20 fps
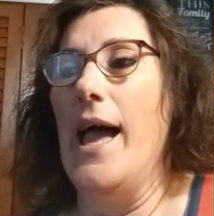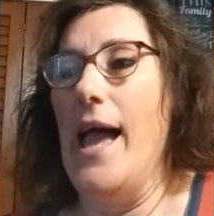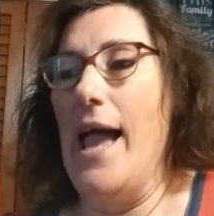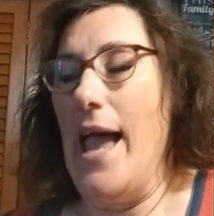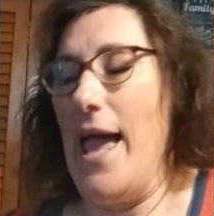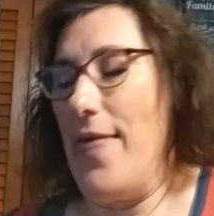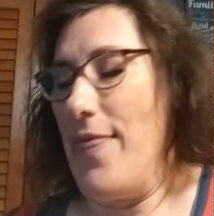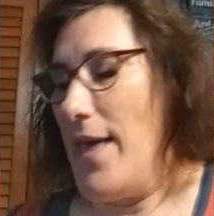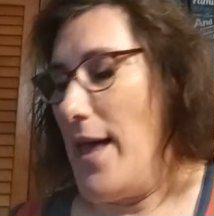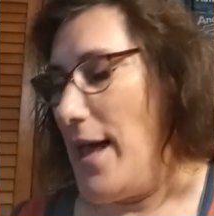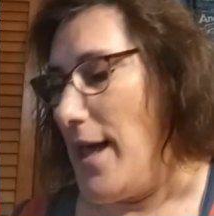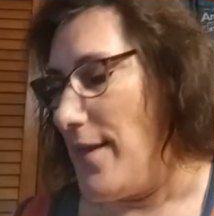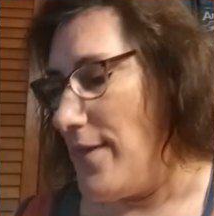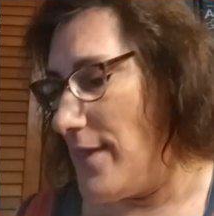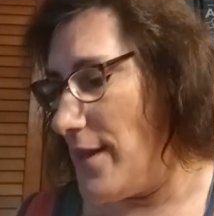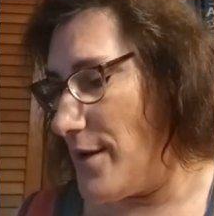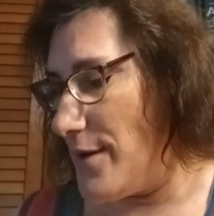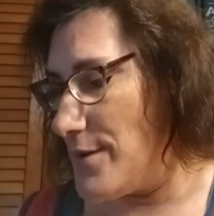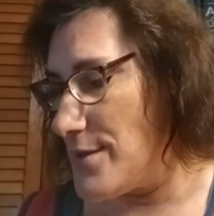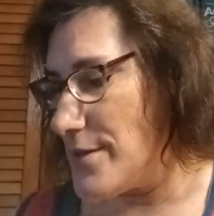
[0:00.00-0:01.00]
And
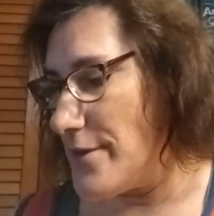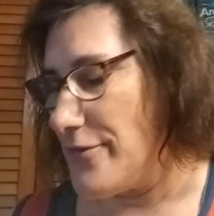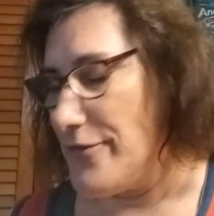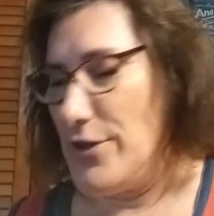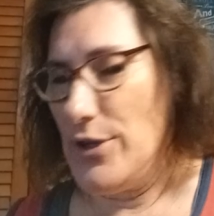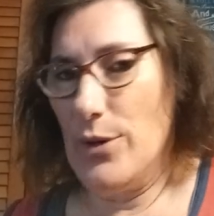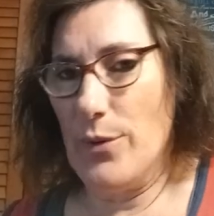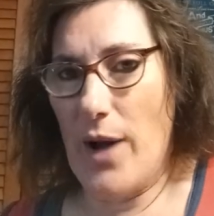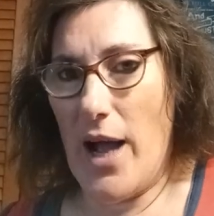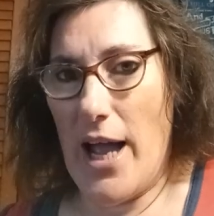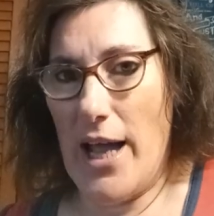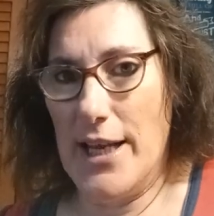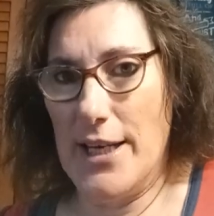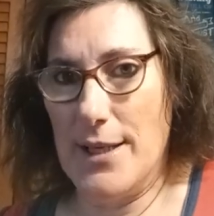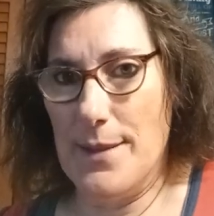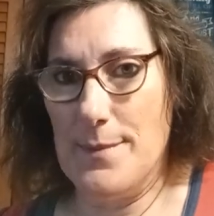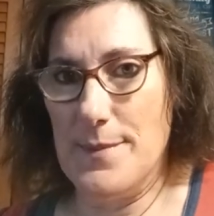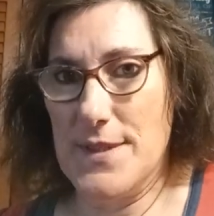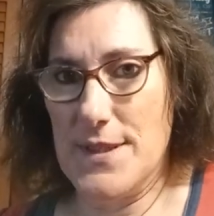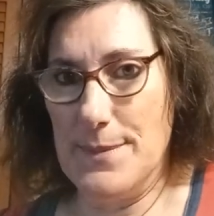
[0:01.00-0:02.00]
then there's a few
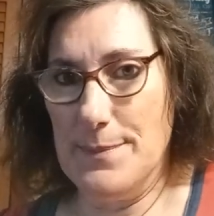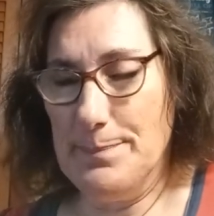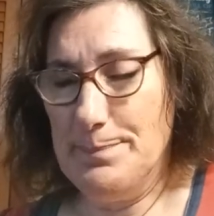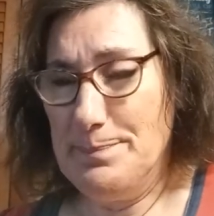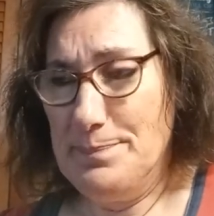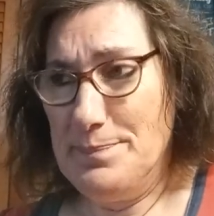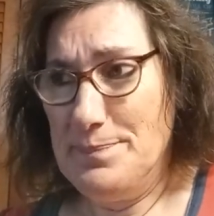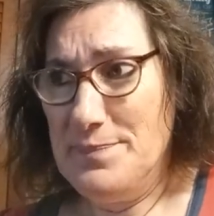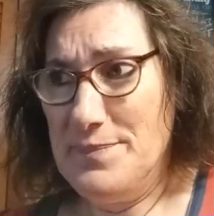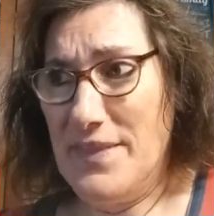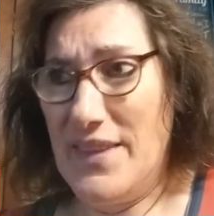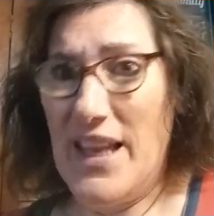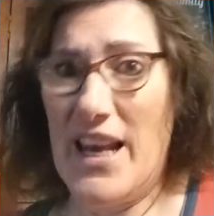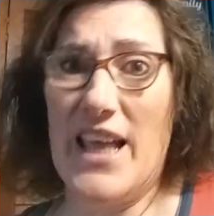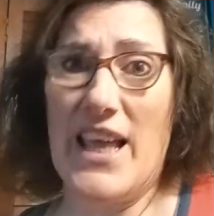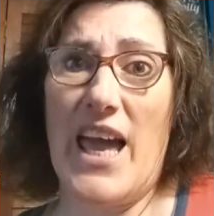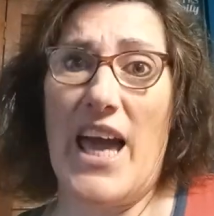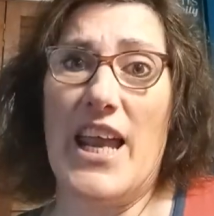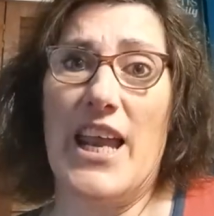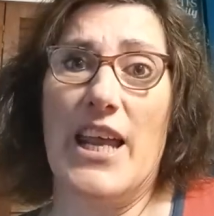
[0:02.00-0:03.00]
items that
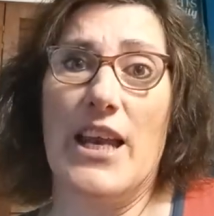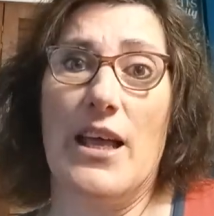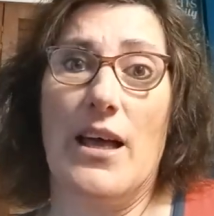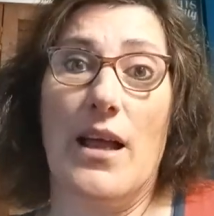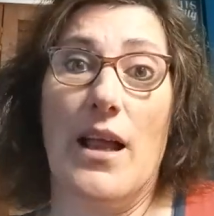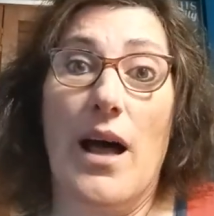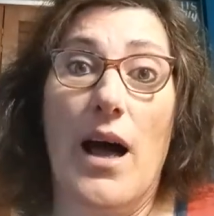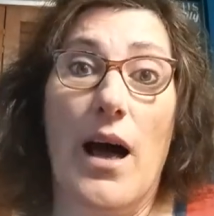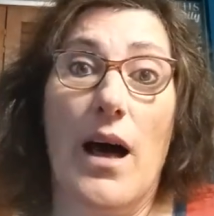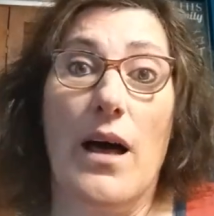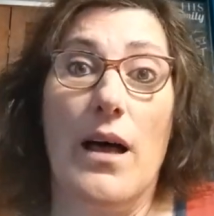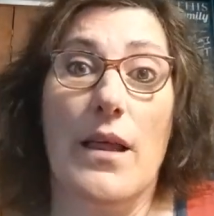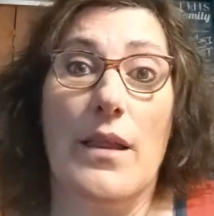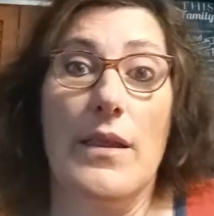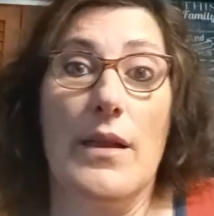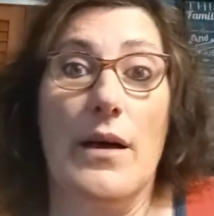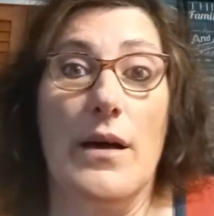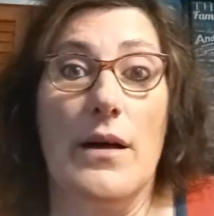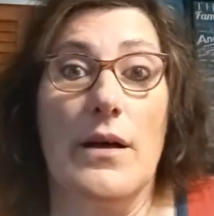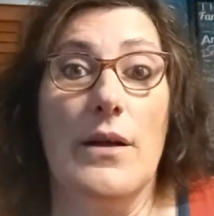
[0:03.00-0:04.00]
I got out
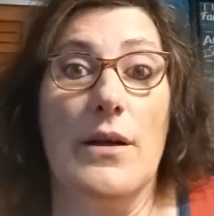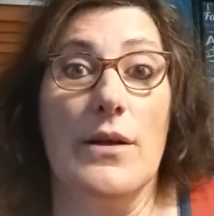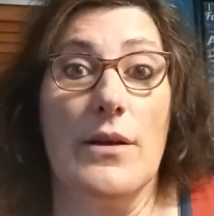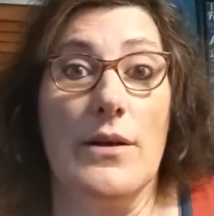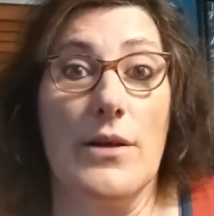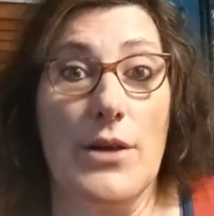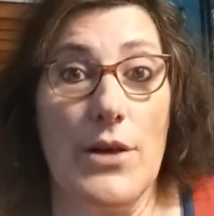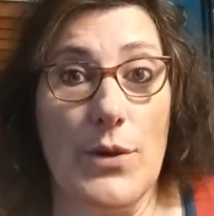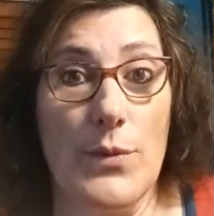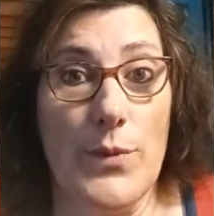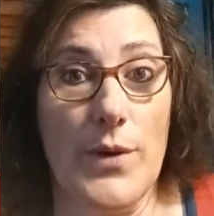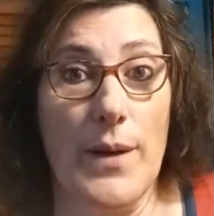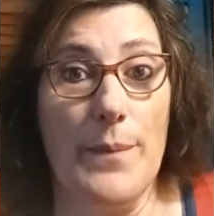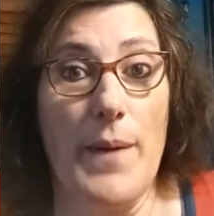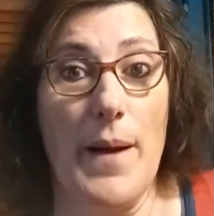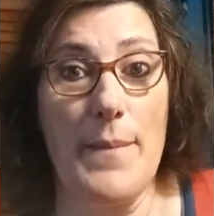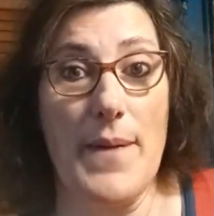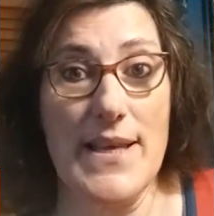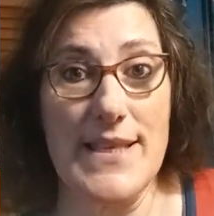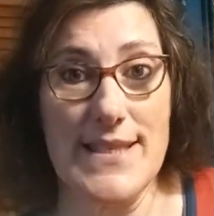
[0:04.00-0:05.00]
of Goodwill
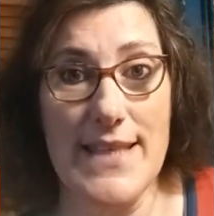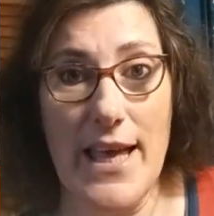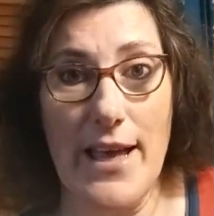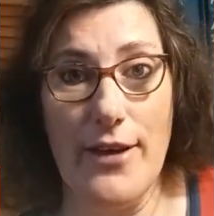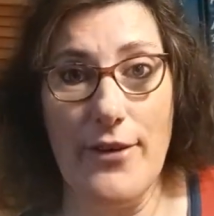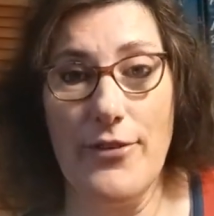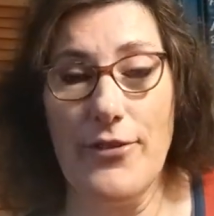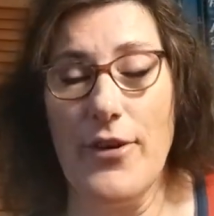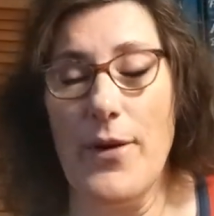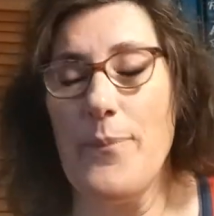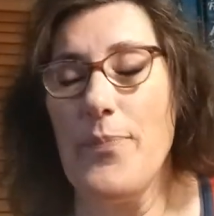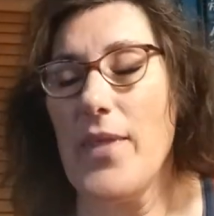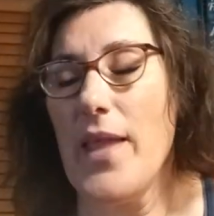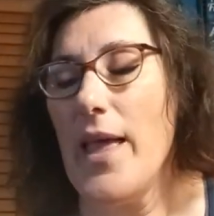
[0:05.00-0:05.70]
by myself